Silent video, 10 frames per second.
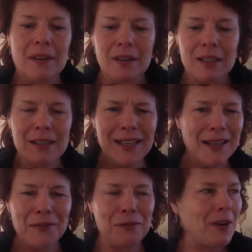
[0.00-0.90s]
Isn't it? I
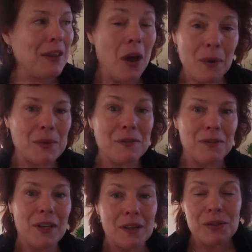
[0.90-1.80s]
thought it was a
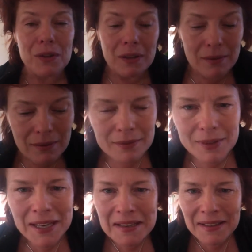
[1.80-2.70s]
free country.
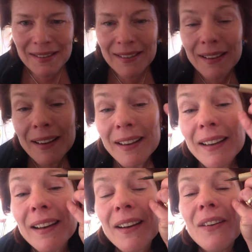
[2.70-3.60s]

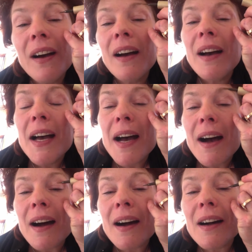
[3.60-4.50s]
You know?
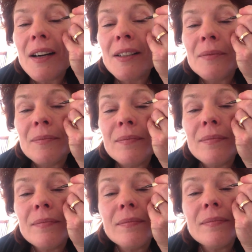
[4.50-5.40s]
All
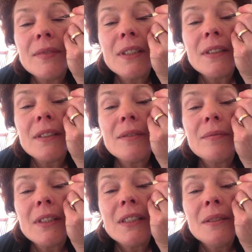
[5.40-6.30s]
right.
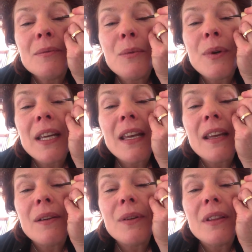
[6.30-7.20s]
I am winging
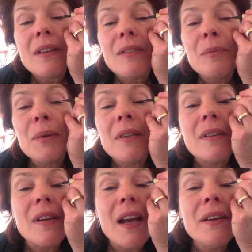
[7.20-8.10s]
it with this
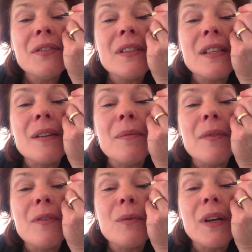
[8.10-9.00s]
because I have seen,
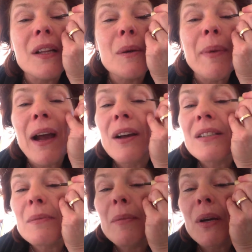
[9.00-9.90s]
when I look back on
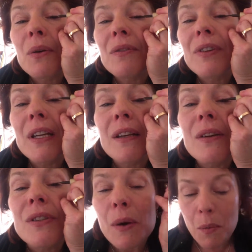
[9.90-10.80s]
some of my old
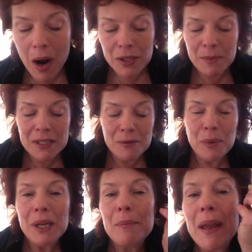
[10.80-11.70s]
videos, I watch myself
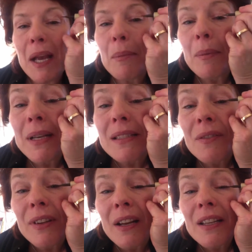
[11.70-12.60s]
putting makeup on
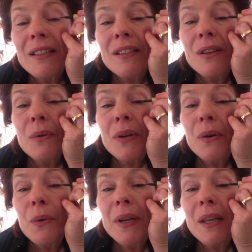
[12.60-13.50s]
myself, and it's so
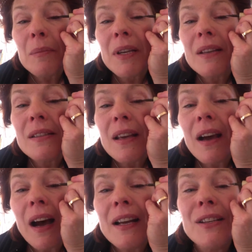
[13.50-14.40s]
annoying because
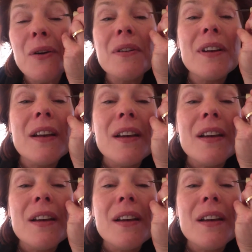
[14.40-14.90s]
I don't